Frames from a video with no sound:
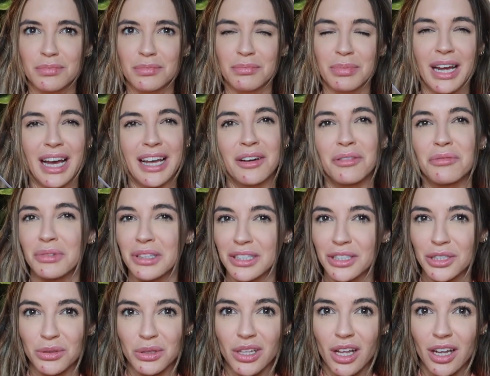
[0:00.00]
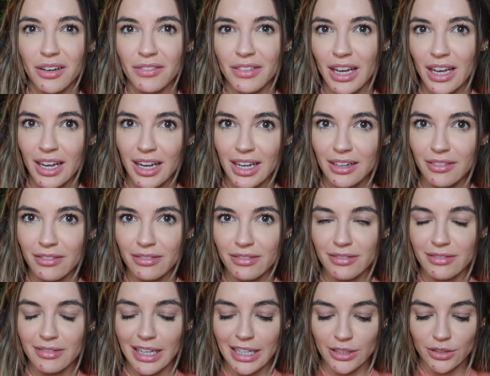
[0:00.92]
but I don't really do a lot of that kind of
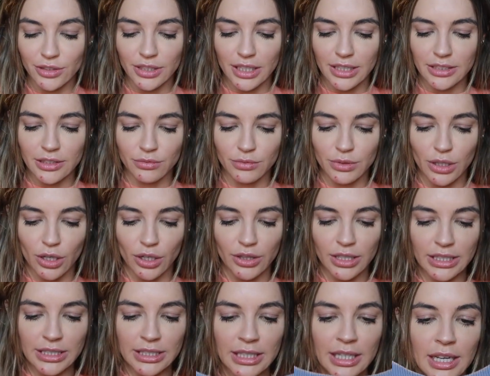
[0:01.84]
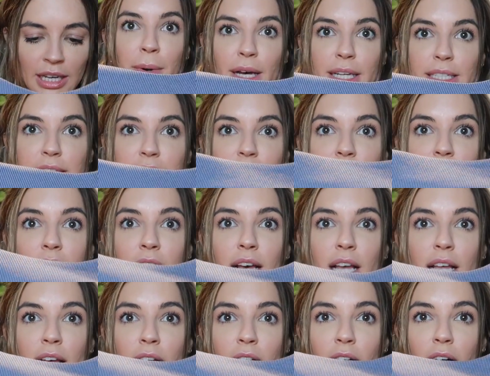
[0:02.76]
exercise regardless, but
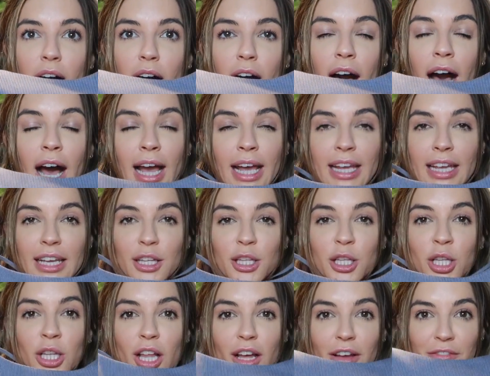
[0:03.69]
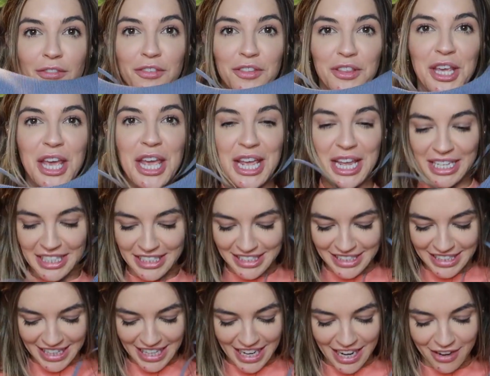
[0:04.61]
I love these.
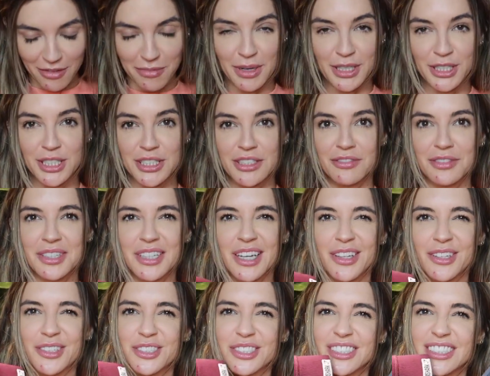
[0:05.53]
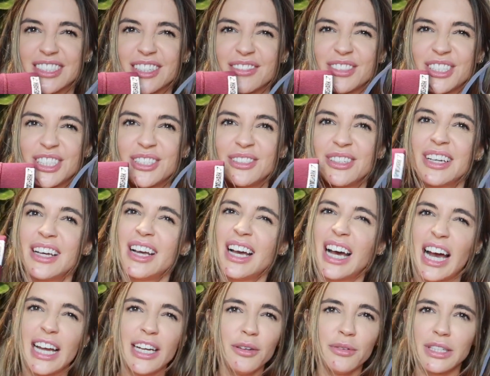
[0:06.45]
They have a bunch of different colors and stuff too.
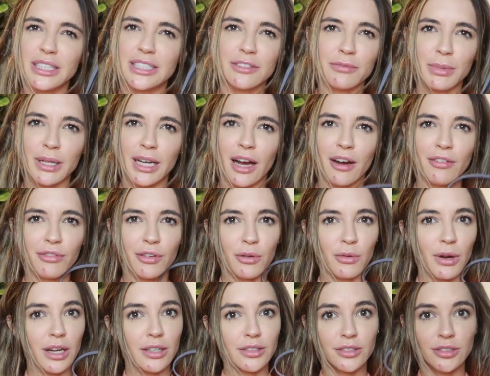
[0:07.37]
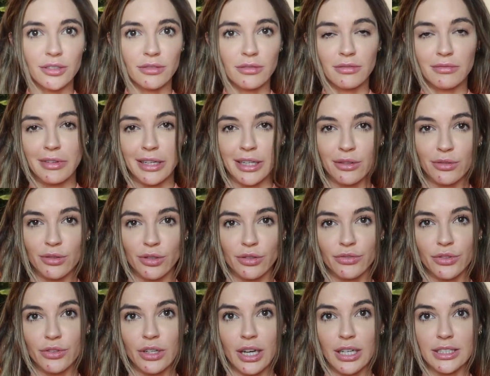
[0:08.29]
I know these have been out for a while, so I don't know
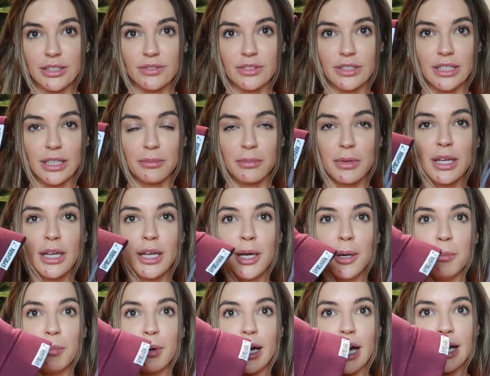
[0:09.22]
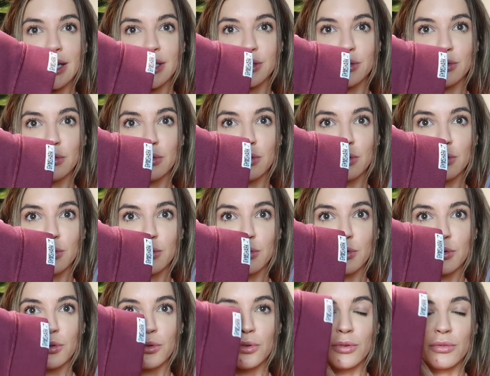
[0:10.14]
if you guys have seen them, but I do
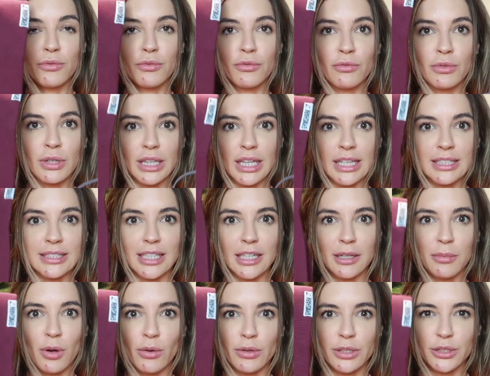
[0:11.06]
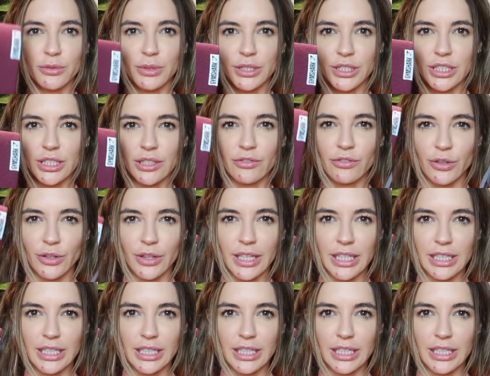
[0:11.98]
realize that I'm always reaching for